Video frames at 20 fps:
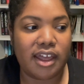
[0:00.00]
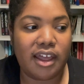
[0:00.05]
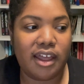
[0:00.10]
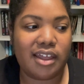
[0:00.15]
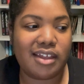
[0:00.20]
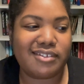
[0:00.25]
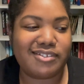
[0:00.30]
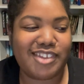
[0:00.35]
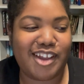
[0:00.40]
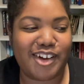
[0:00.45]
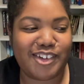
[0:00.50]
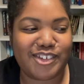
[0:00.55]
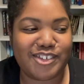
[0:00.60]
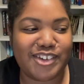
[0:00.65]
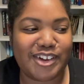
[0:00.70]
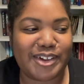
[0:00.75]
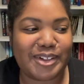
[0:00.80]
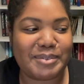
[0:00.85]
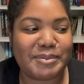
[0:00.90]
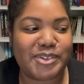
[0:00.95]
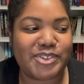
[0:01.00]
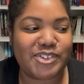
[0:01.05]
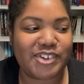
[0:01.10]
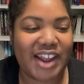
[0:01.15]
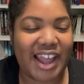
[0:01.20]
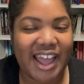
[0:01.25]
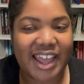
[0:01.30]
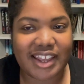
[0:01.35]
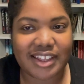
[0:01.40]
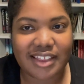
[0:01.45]
of Dr. Jekyll and Mr.
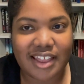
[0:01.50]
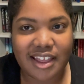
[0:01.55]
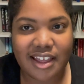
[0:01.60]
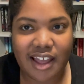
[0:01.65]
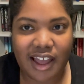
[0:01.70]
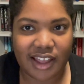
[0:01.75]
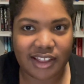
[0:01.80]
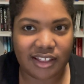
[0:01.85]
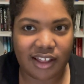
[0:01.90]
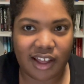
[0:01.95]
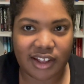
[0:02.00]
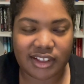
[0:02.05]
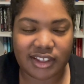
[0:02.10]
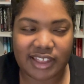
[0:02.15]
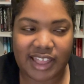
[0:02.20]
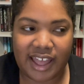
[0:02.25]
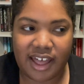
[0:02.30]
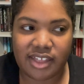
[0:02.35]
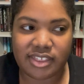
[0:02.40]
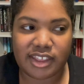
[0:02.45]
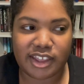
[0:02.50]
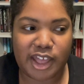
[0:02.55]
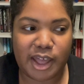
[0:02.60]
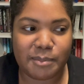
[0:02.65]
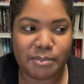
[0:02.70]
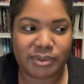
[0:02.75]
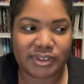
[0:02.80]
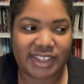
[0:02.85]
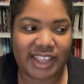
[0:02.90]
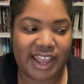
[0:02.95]
Hyde. I knocked it out in a
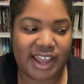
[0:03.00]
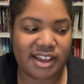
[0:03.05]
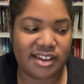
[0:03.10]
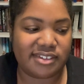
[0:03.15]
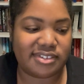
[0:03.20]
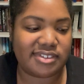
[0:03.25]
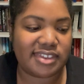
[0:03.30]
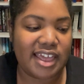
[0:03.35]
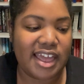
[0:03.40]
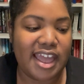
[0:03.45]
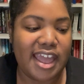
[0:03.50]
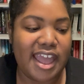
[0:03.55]
couple days,